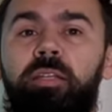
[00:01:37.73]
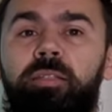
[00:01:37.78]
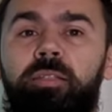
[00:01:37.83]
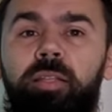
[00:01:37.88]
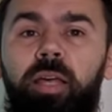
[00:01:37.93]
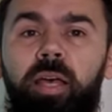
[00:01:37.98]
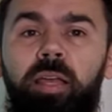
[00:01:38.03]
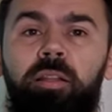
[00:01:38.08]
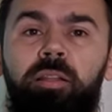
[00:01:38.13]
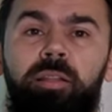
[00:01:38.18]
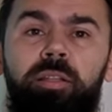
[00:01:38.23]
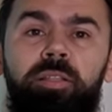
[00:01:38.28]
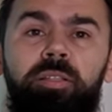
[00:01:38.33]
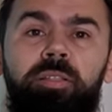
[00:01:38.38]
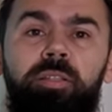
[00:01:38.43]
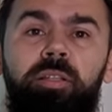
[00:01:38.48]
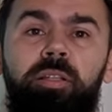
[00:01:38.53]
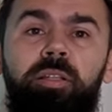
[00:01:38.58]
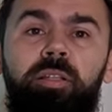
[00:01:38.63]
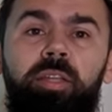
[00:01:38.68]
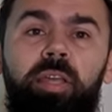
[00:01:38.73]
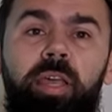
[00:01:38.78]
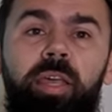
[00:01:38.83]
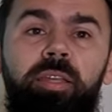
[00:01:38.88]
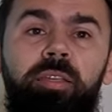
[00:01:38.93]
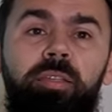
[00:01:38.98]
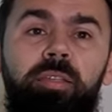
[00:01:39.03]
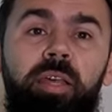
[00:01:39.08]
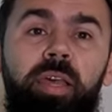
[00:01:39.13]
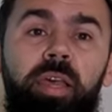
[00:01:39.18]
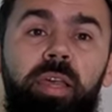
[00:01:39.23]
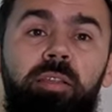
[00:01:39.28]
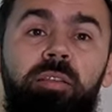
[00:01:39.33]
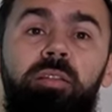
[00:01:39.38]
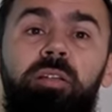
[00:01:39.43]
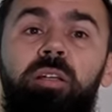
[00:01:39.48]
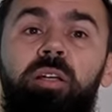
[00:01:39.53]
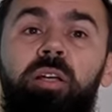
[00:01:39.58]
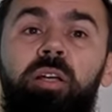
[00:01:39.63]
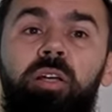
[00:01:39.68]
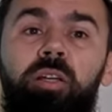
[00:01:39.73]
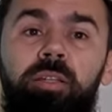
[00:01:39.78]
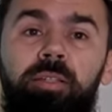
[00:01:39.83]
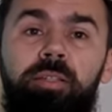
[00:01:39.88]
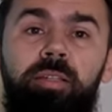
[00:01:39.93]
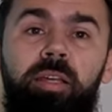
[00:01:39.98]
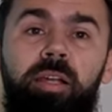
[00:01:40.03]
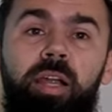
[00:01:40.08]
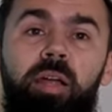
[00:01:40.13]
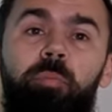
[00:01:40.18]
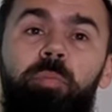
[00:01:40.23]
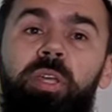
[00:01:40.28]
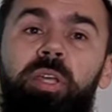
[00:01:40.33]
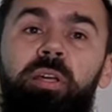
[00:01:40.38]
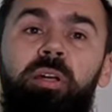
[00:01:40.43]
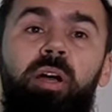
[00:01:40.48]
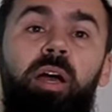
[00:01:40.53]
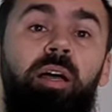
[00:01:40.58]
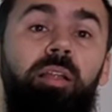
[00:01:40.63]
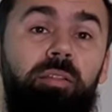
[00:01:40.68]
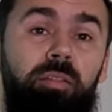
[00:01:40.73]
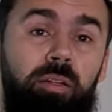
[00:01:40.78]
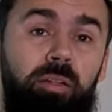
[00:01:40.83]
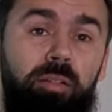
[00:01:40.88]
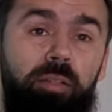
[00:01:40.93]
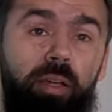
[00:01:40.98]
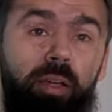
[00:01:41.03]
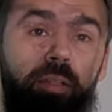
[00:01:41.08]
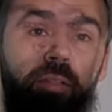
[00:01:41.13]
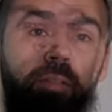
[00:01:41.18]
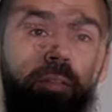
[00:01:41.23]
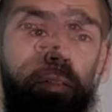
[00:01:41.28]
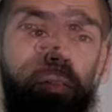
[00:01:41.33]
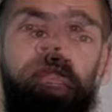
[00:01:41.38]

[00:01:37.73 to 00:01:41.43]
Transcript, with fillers: stainless steel case and ceramic underside.